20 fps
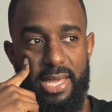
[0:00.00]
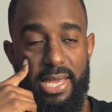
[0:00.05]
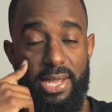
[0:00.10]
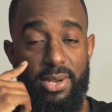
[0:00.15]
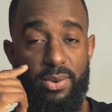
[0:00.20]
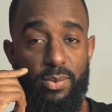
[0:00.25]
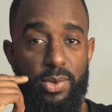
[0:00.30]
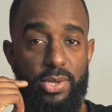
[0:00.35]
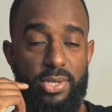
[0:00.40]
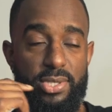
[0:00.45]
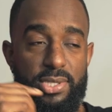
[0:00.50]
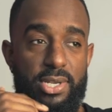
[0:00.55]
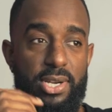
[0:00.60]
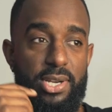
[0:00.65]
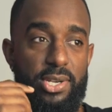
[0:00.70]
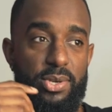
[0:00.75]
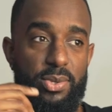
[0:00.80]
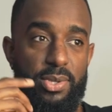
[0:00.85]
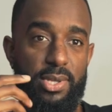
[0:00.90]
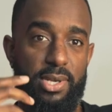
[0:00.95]
And when you
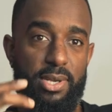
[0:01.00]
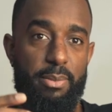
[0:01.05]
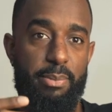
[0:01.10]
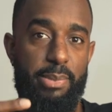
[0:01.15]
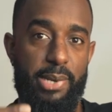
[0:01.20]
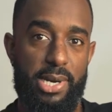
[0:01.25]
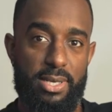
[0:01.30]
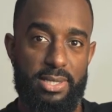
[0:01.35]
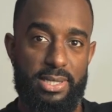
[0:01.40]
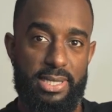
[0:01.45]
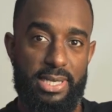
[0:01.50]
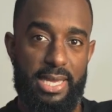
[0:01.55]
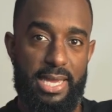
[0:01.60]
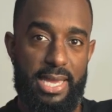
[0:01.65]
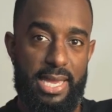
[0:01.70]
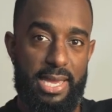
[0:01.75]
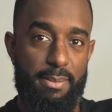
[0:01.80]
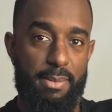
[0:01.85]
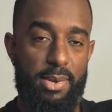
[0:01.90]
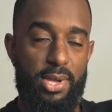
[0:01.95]
start doing the comparison
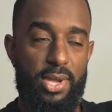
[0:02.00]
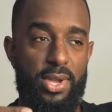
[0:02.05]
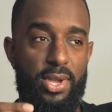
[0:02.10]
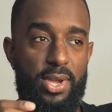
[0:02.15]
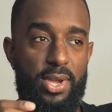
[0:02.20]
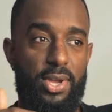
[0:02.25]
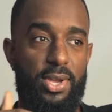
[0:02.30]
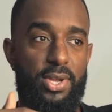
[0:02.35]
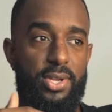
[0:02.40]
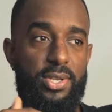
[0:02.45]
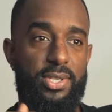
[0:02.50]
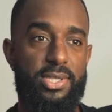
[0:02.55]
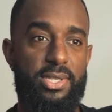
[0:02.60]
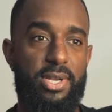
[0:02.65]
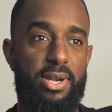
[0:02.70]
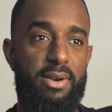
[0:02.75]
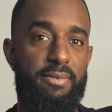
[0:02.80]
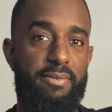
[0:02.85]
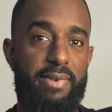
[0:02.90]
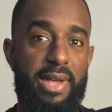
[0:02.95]
game, you
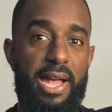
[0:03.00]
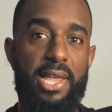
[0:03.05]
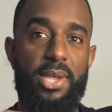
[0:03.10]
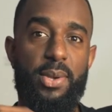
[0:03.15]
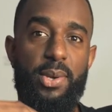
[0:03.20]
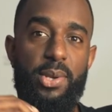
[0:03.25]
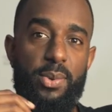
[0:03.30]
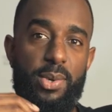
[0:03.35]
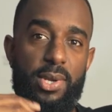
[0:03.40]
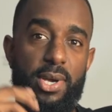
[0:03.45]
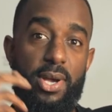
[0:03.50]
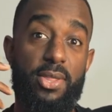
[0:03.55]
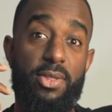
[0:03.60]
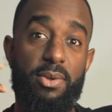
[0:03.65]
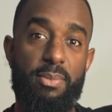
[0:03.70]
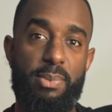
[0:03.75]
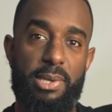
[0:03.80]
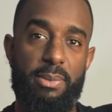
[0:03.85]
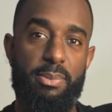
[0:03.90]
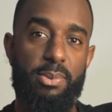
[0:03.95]
start valuing what other
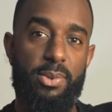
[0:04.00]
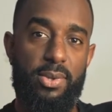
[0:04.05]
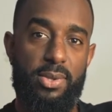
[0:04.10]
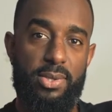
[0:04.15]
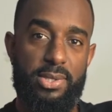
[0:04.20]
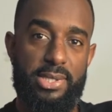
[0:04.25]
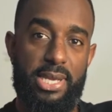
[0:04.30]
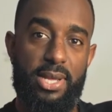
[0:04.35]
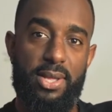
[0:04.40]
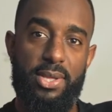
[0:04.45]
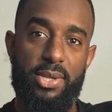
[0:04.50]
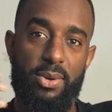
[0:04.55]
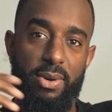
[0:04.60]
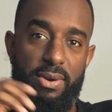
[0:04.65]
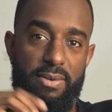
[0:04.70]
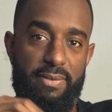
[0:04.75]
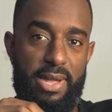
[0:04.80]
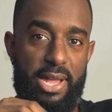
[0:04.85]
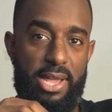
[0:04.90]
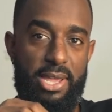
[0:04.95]
people tell you
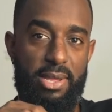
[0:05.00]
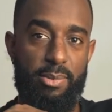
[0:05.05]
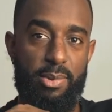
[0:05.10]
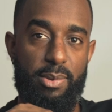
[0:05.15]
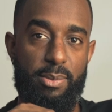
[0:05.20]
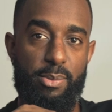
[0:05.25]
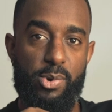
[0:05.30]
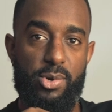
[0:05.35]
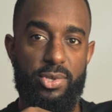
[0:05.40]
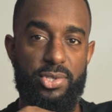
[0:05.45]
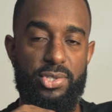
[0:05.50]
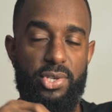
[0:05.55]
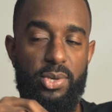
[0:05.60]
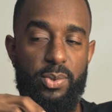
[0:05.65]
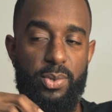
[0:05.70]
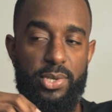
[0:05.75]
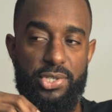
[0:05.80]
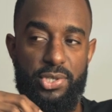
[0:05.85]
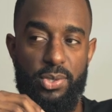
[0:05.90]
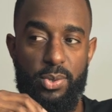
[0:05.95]
are valuable more so
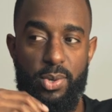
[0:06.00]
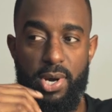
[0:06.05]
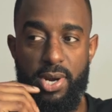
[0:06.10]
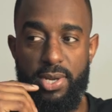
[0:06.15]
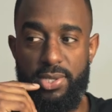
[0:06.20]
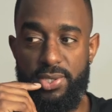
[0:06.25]
what you are.